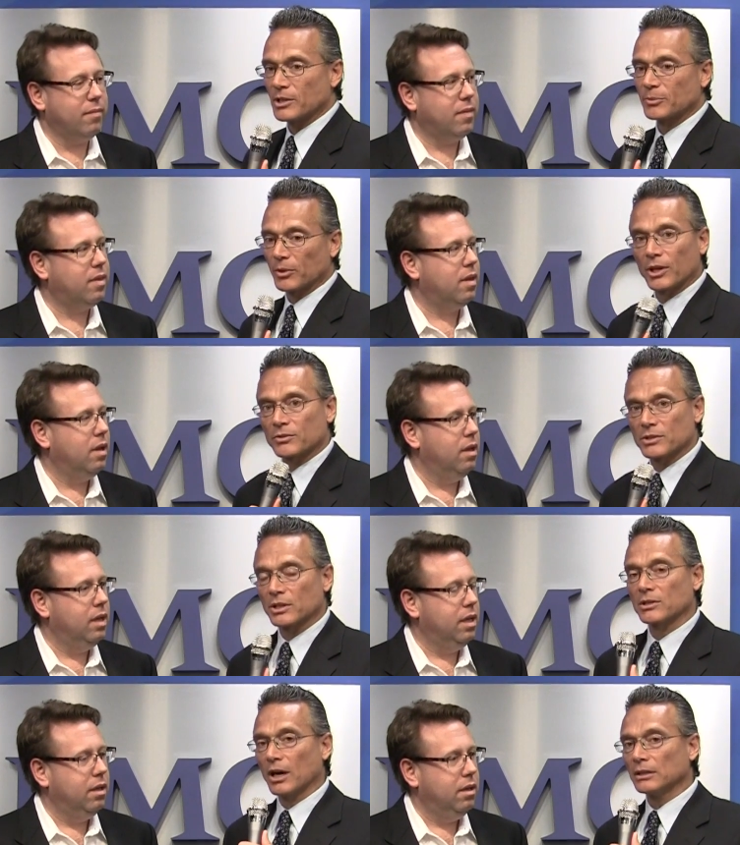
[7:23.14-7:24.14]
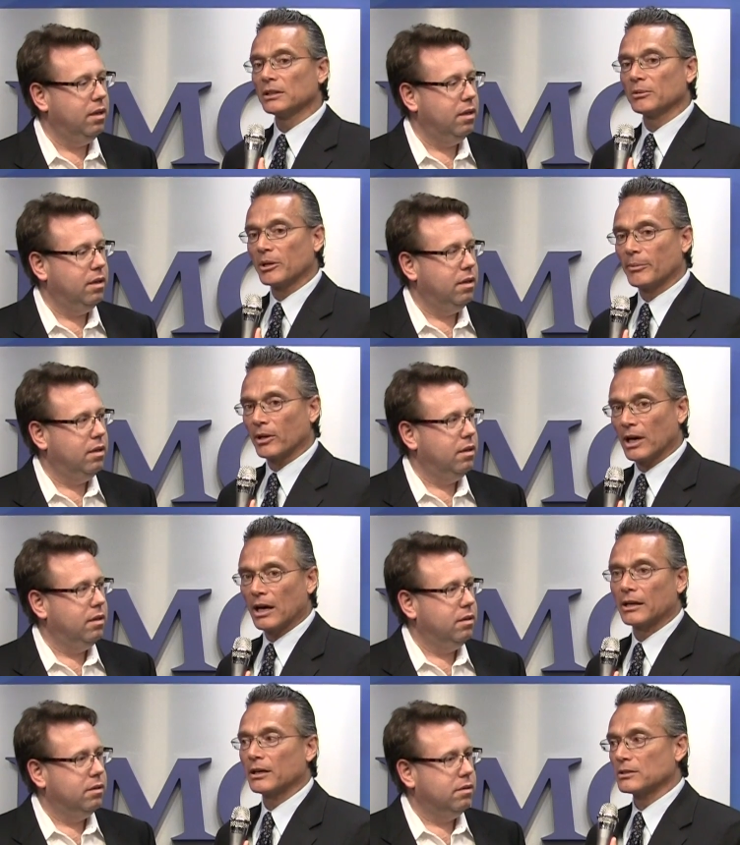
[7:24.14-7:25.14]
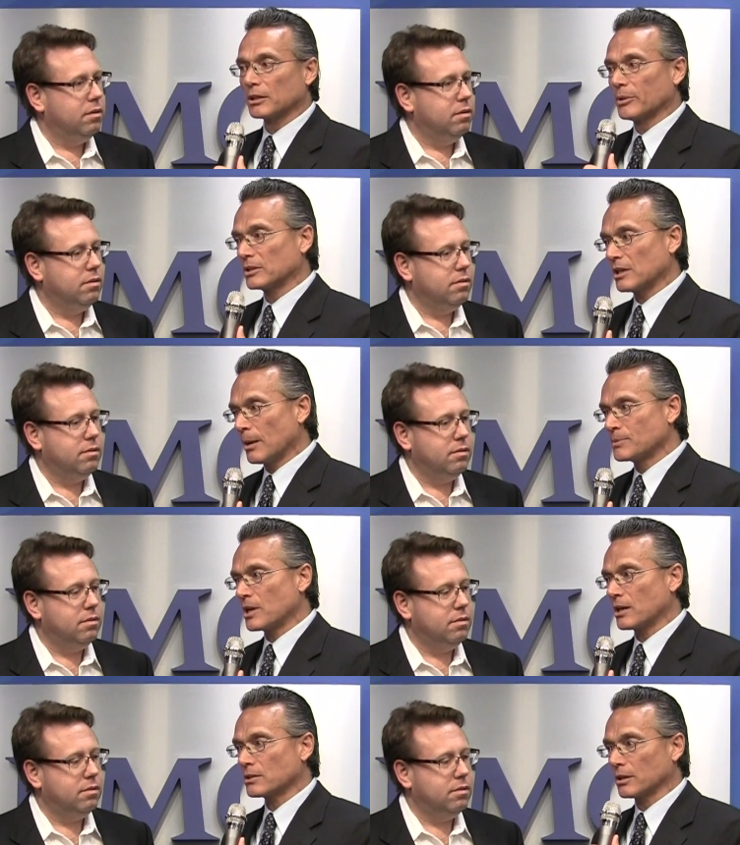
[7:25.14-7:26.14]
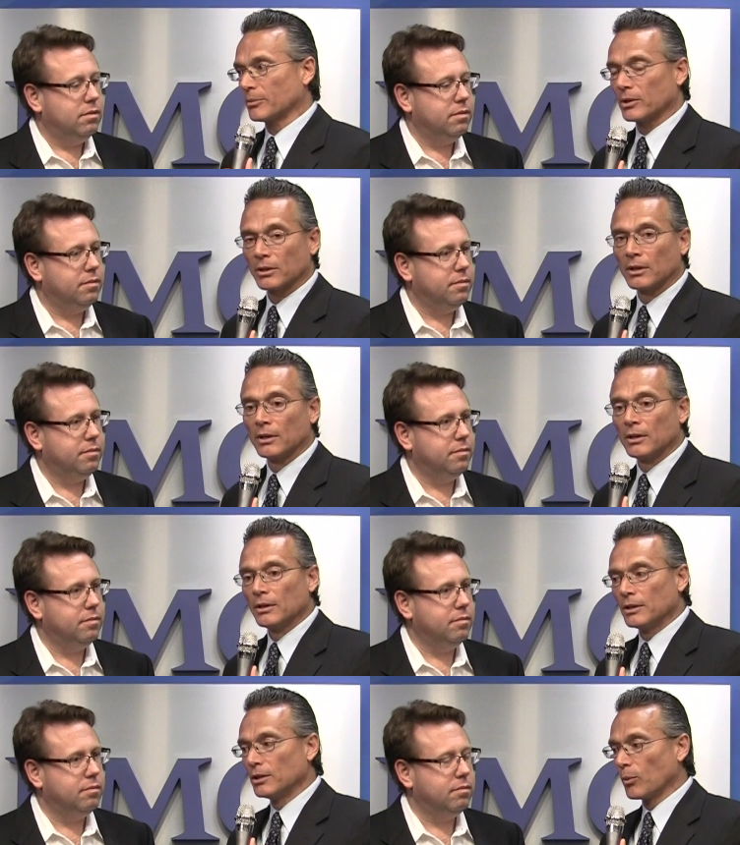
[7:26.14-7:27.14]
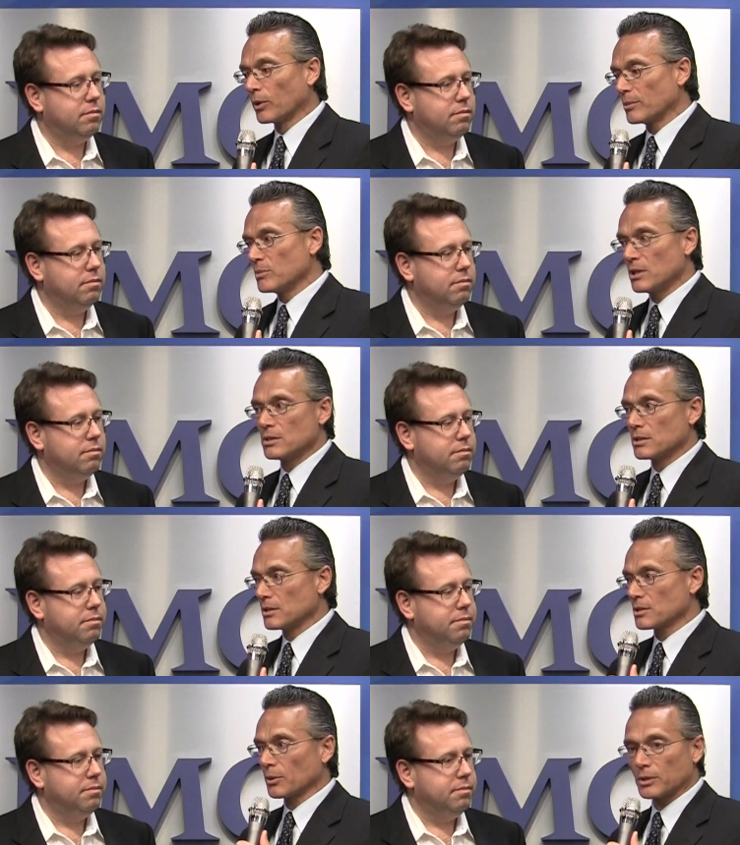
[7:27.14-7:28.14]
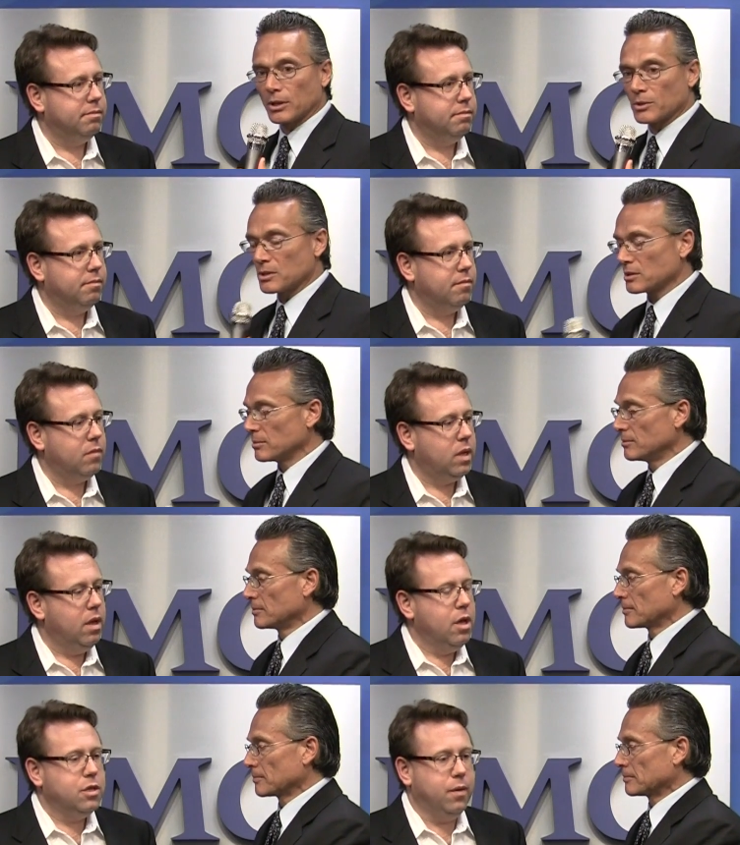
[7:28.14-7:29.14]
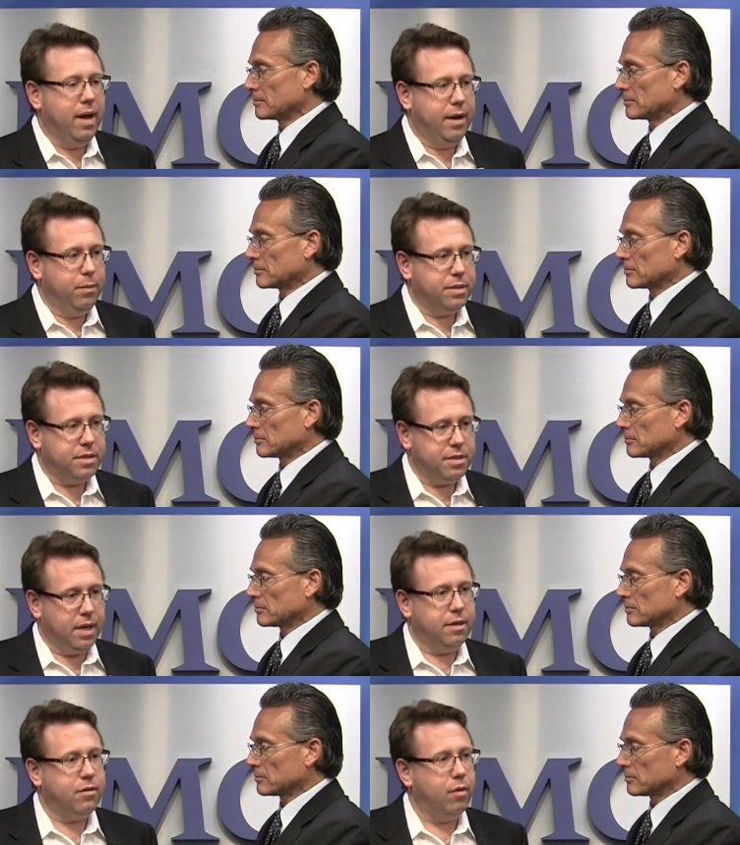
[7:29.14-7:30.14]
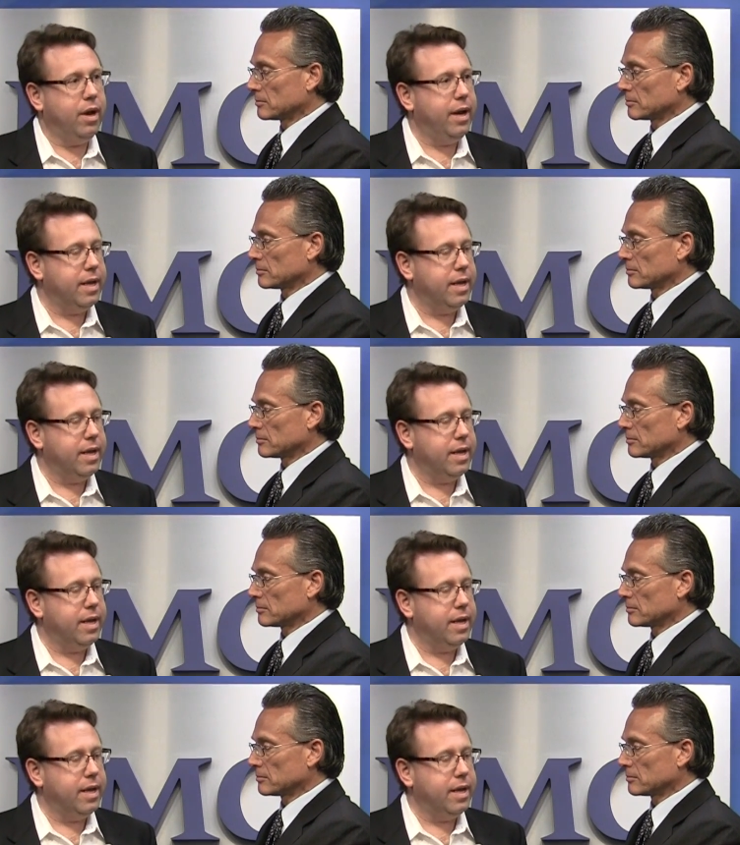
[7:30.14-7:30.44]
Speaker 1: much more interesting. Talk a little bit about HANA, talk about the uptake, talk about, you know, what it means in this whole ecosystem.
Speaker 2: So HANA was designed to run on